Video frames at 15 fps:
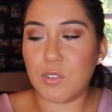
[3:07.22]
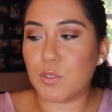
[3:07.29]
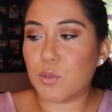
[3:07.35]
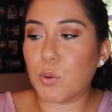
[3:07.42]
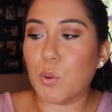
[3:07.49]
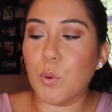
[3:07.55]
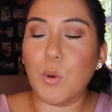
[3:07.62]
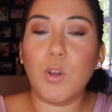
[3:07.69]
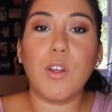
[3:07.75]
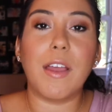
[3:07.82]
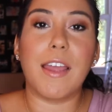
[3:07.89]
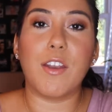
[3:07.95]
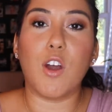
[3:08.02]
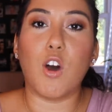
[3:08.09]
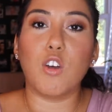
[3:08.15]
is cool.
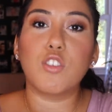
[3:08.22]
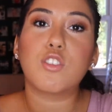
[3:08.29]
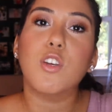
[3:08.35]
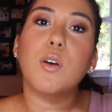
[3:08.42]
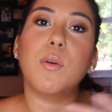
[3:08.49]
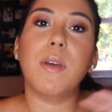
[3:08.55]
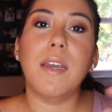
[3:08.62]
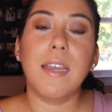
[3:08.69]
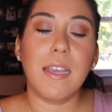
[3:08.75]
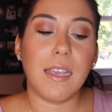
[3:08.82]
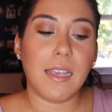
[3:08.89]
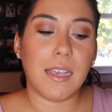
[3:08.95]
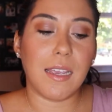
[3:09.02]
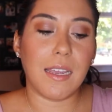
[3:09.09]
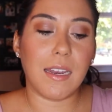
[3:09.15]
And also
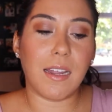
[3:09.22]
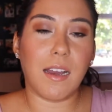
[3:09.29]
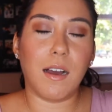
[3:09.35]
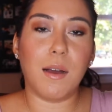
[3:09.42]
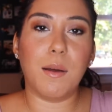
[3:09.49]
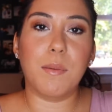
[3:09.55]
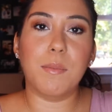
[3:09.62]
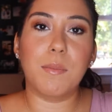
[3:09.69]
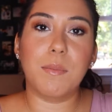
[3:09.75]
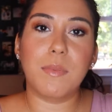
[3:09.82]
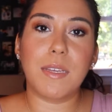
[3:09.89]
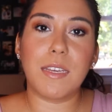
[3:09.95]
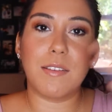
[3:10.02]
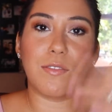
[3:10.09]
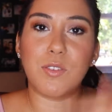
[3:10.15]
it
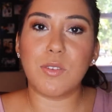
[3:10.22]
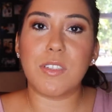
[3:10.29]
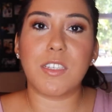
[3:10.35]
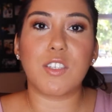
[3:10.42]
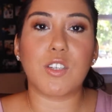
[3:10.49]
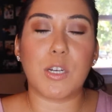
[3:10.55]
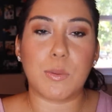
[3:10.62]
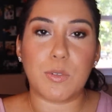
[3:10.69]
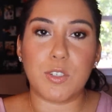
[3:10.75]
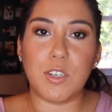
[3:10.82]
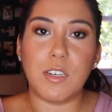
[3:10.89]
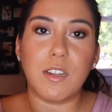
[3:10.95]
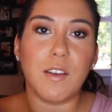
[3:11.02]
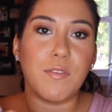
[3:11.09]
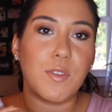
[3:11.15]
gives you a
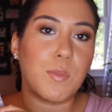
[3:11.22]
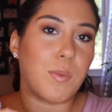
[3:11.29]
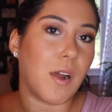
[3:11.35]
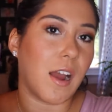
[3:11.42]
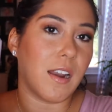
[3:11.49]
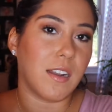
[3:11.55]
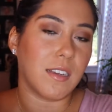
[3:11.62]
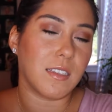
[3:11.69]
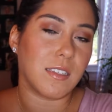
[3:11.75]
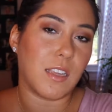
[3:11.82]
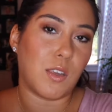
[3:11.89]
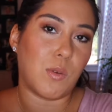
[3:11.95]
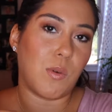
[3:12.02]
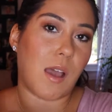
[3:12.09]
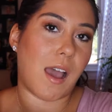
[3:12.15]
description of the products
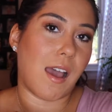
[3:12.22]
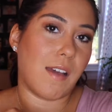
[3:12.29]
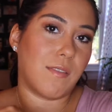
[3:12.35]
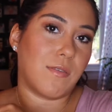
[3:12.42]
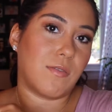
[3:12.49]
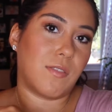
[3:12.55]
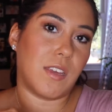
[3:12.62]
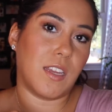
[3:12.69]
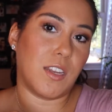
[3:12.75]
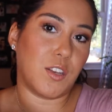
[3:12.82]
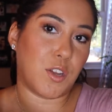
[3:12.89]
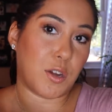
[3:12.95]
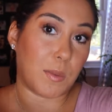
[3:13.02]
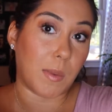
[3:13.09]
that you have in your